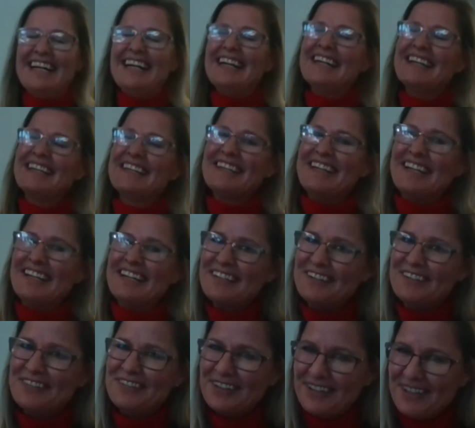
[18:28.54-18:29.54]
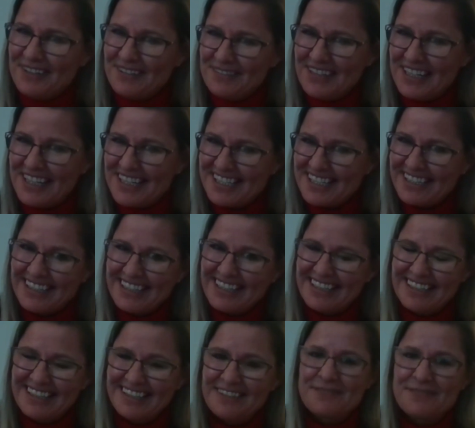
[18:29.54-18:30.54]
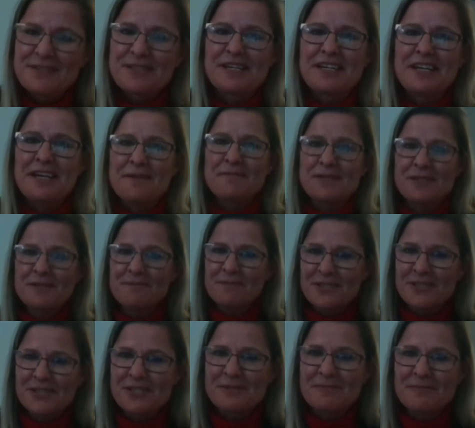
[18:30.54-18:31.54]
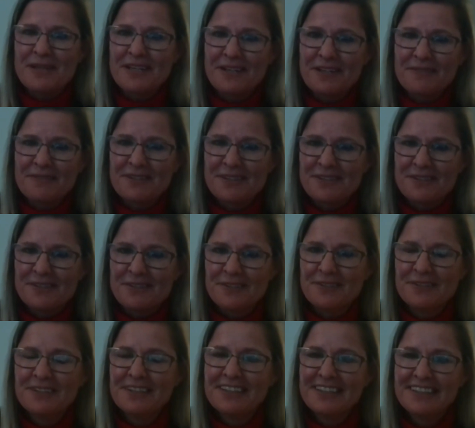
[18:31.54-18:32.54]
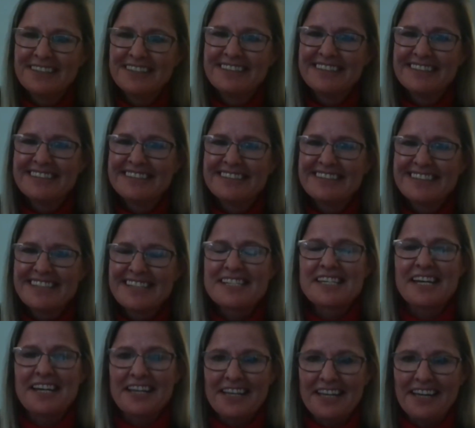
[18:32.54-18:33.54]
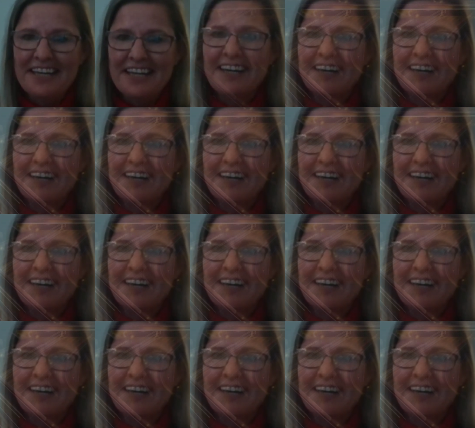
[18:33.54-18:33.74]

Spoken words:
Thank you very much, Aki. It was an absolute pleasure speaking with you, and take care.